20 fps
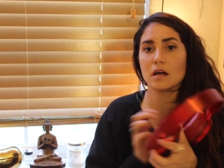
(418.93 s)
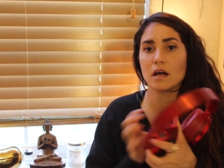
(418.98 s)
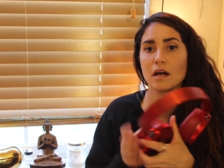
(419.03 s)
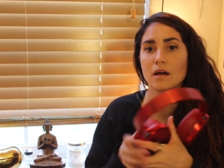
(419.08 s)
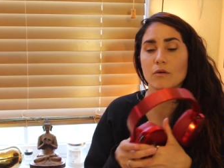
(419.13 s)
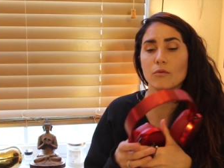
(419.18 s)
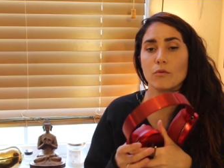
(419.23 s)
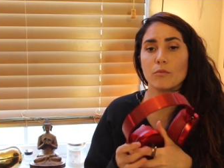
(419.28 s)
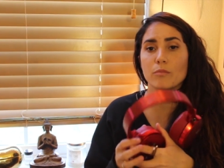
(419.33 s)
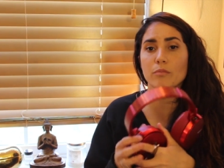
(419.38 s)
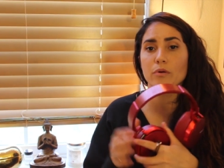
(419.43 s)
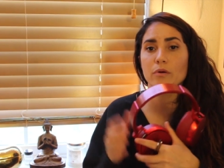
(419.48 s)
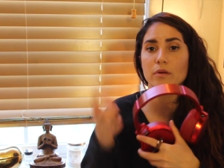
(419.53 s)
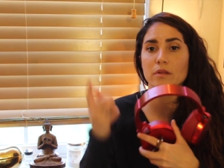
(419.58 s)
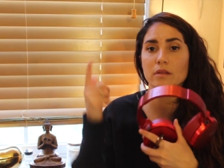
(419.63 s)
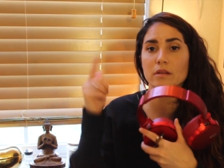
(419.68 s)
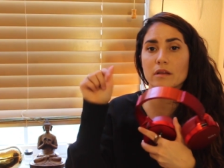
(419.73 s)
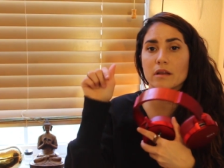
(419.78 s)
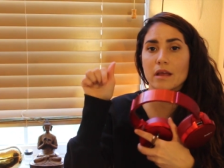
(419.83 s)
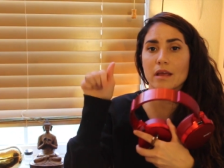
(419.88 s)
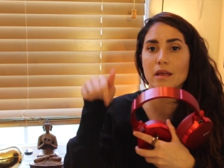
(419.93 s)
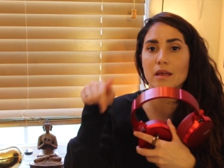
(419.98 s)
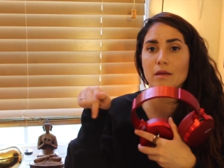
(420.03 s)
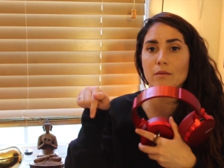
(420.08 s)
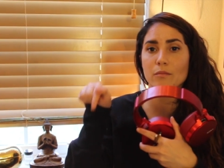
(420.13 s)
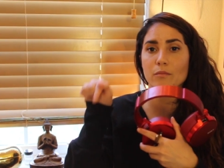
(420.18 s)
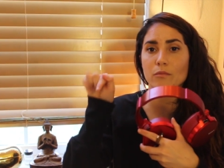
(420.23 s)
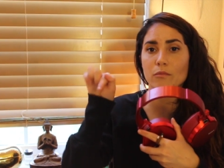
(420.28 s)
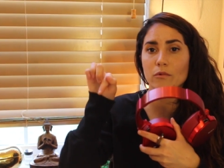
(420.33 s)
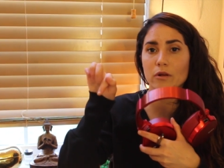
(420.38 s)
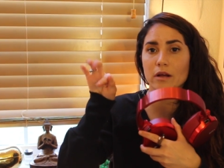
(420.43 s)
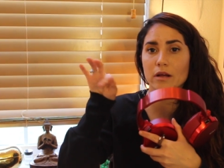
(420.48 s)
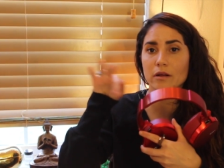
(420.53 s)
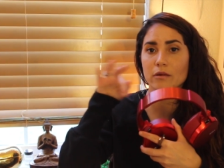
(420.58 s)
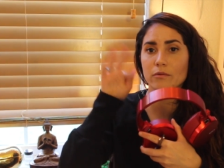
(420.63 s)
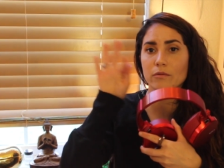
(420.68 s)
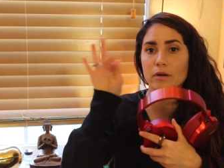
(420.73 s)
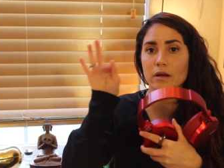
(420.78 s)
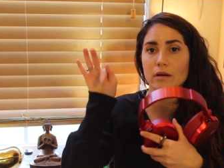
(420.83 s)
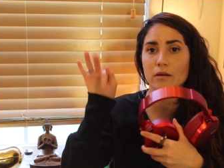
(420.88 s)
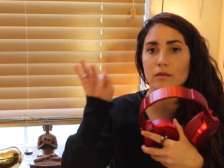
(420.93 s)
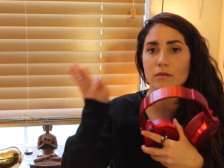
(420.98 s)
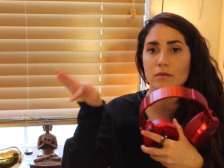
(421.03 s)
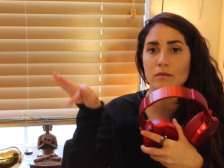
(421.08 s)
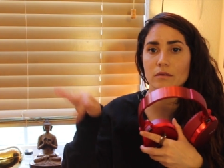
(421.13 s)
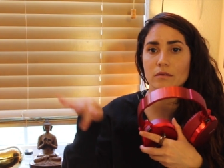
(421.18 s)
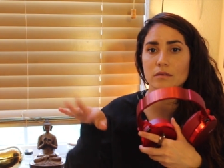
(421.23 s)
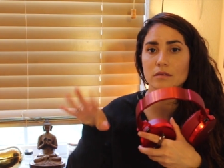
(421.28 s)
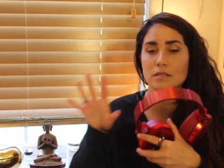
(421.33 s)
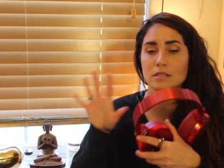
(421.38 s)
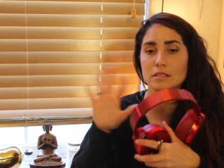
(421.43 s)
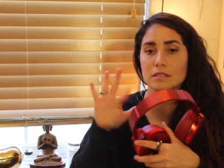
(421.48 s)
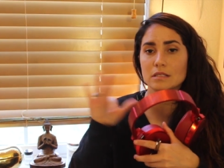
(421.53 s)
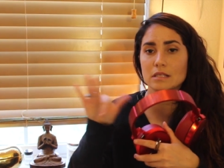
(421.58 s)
I will put the name right around